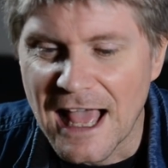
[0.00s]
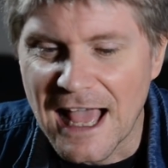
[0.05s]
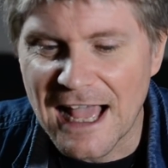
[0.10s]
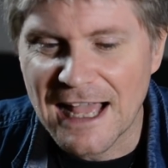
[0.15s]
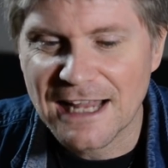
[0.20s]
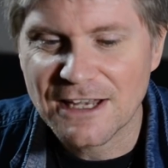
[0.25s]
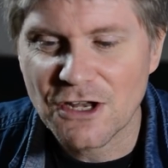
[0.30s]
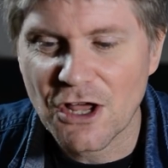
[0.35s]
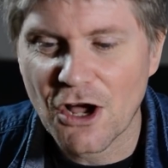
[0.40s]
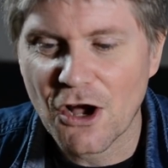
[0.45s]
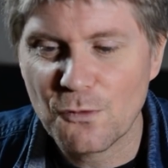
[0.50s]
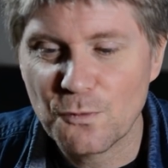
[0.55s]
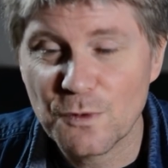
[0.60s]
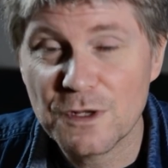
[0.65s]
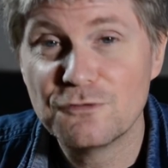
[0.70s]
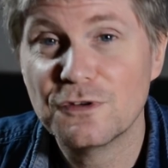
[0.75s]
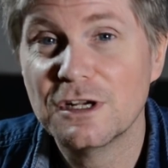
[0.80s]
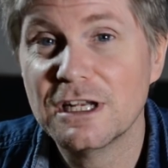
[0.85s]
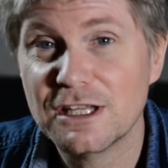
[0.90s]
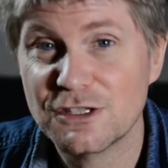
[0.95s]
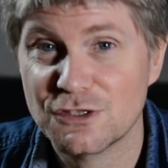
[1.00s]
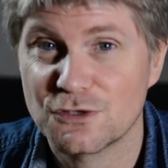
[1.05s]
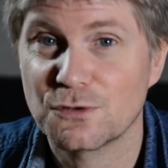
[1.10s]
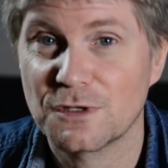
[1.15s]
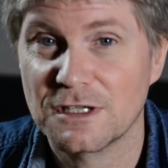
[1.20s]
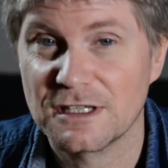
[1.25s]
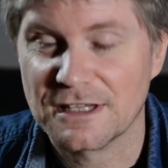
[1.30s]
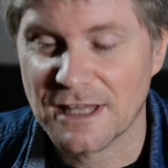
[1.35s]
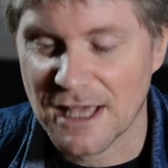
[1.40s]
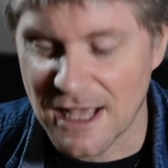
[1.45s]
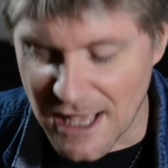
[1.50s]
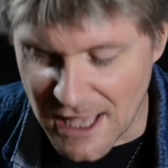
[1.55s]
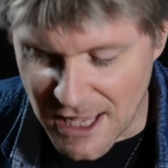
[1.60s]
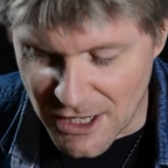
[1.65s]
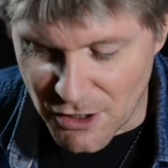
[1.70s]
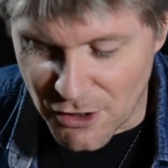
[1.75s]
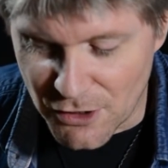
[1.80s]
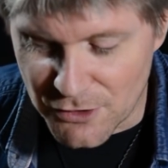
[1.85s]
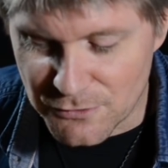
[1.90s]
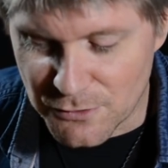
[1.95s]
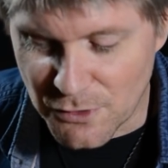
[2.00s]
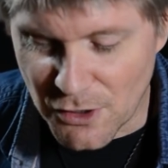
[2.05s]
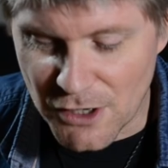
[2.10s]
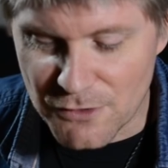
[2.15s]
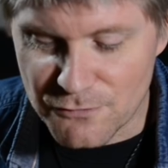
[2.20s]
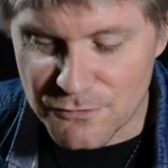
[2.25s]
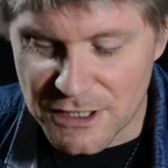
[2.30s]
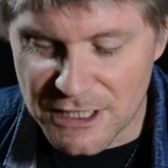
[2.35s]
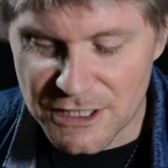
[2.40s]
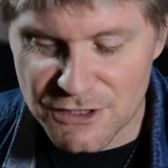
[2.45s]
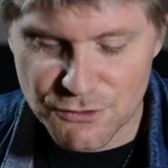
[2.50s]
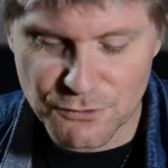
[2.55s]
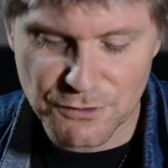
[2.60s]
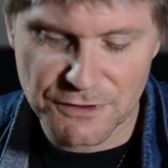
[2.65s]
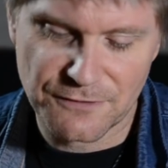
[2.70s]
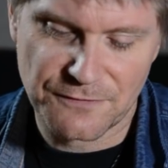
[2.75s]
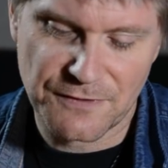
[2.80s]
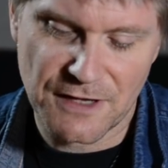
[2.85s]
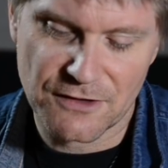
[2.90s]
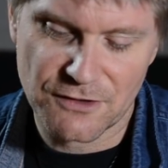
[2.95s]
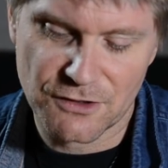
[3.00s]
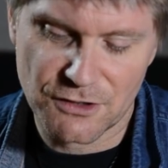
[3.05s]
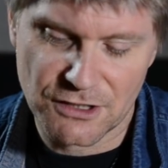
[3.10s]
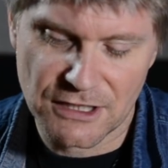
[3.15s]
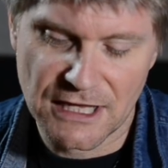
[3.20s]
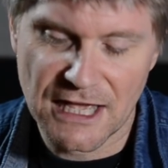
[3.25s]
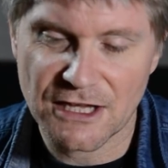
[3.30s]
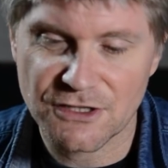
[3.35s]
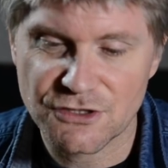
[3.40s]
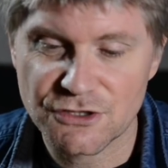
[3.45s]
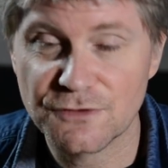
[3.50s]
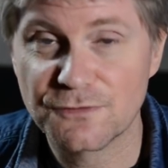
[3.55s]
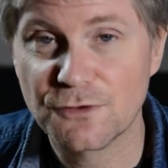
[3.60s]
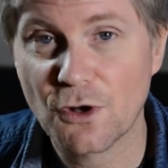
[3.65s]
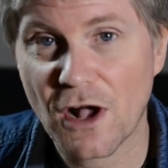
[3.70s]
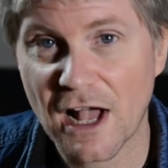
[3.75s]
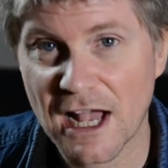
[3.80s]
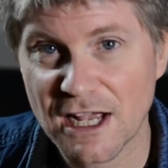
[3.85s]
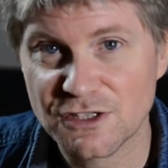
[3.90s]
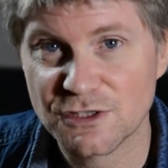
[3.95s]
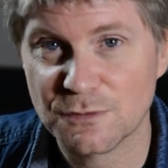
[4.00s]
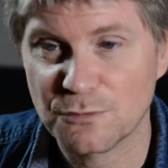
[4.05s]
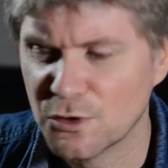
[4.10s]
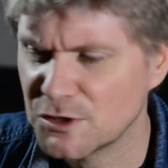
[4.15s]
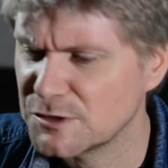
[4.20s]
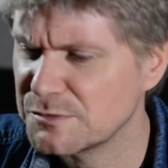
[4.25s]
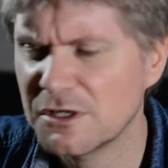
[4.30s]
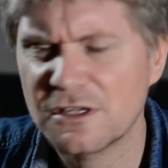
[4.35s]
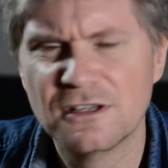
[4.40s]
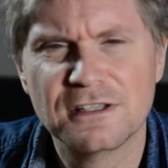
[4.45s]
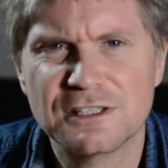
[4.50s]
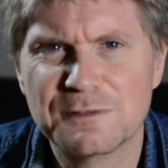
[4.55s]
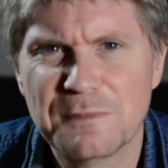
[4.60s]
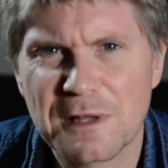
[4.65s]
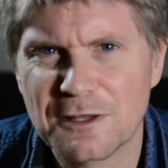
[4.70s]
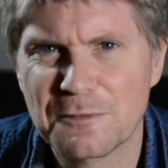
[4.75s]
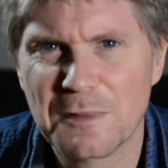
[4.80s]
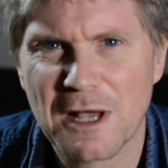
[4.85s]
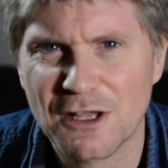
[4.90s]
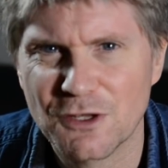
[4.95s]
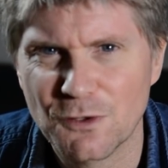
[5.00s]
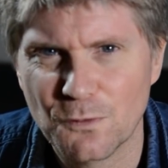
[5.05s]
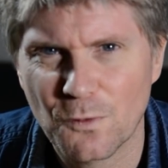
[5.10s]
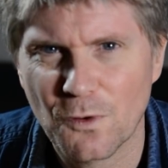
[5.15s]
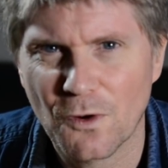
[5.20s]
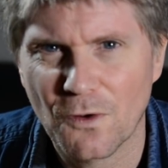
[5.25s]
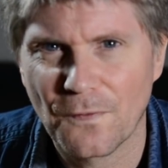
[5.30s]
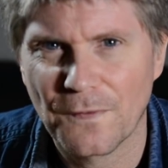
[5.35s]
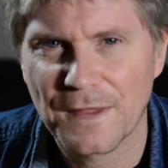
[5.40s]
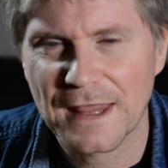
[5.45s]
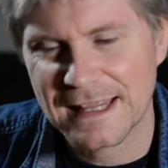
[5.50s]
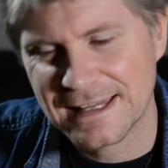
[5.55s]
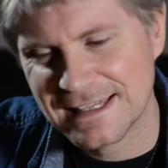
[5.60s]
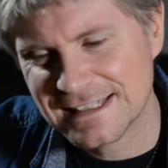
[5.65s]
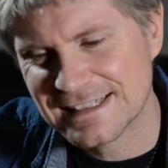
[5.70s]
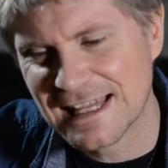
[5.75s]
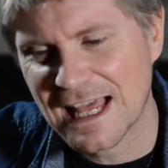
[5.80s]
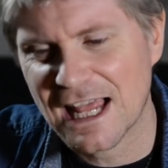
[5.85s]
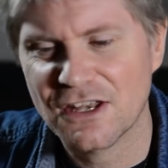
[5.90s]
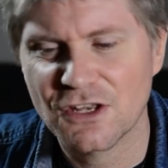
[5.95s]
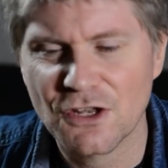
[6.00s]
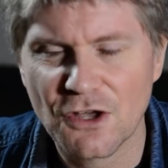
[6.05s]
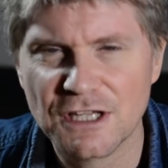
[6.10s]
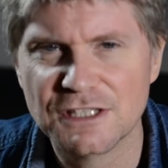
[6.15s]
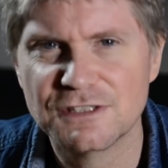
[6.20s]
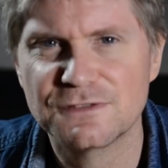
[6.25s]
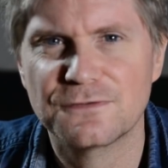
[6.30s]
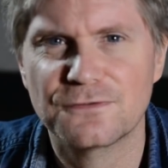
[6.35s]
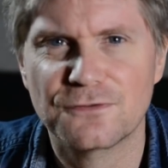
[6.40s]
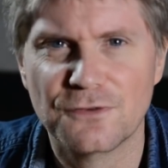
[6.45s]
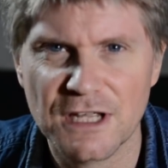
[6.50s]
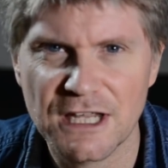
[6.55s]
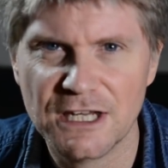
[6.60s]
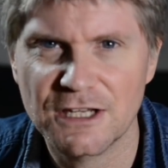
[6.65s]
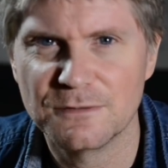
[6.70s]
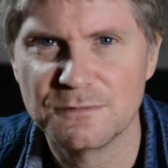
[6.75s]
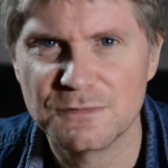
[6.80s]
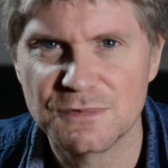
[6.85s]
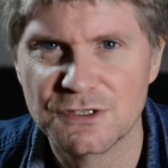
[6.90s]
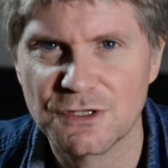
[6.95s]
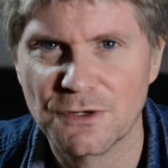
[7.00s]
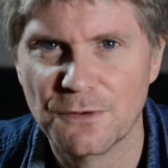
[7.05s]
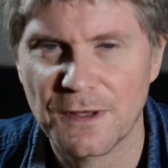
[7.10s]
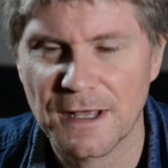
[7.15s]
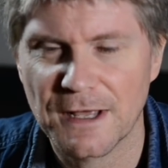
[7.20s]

And we really enjoyed that. And I really enjoyed the fact that, yes, you've got action points, but you can spend them how you want. There's that nice freedom to